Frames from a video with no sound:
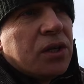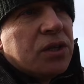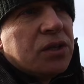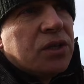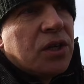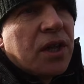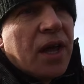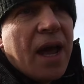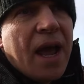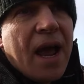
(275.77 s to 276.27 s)

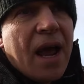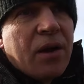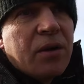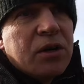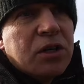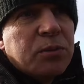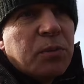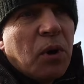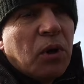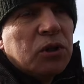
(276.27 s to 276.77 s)
to the hare
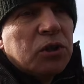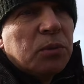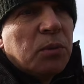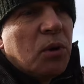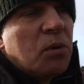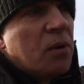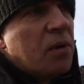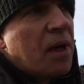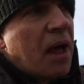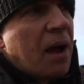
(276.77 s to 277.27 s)
as
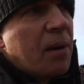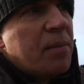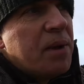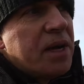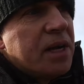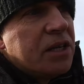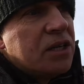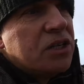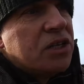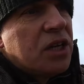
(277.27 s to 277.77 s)
possible without
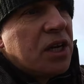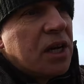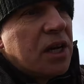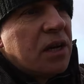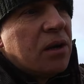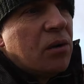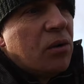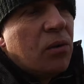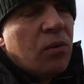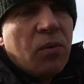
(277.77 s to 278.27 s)
being seen,